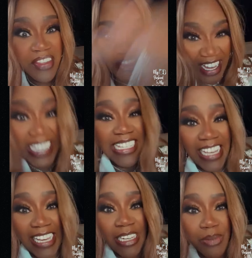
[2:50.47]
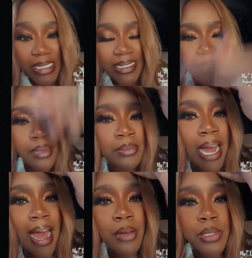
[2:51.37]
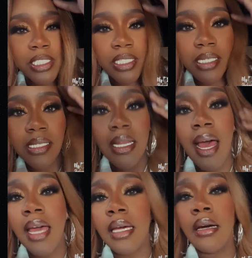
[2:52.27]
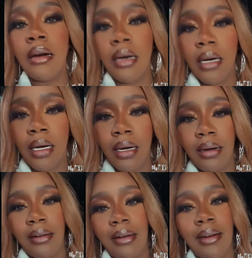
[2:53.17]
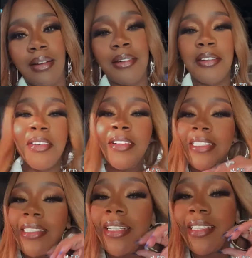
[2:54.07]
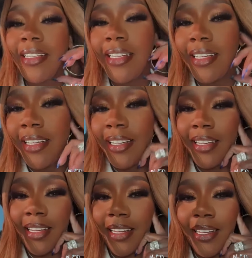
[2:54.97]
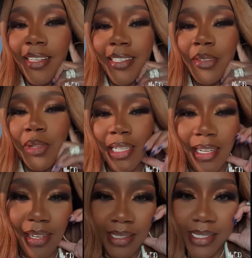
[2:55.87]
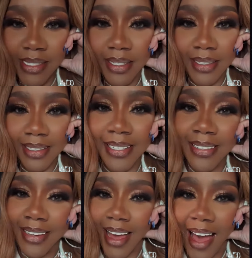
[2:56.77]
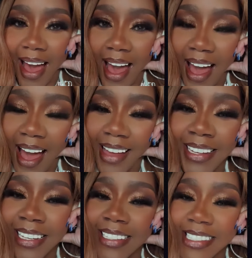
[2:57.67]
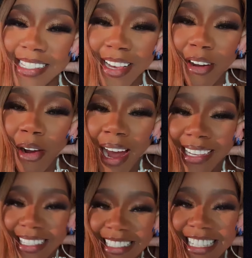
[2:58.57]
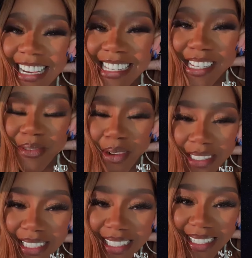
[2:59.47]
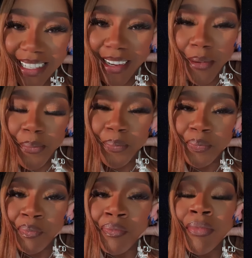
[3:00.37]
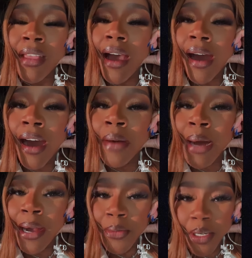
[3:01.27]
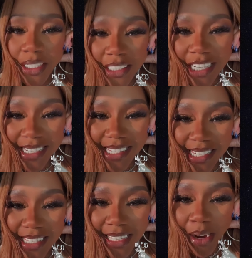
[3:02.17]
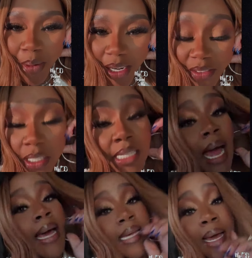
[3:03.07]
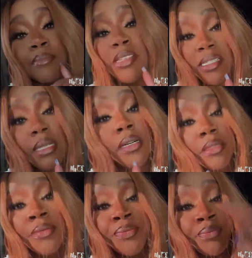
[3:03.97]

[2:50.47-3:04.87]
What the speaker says: this gig with them, I was just like, oh, look at what God has done. So I get a chance to work the gig. I will get a chance to see a part of the, I'm still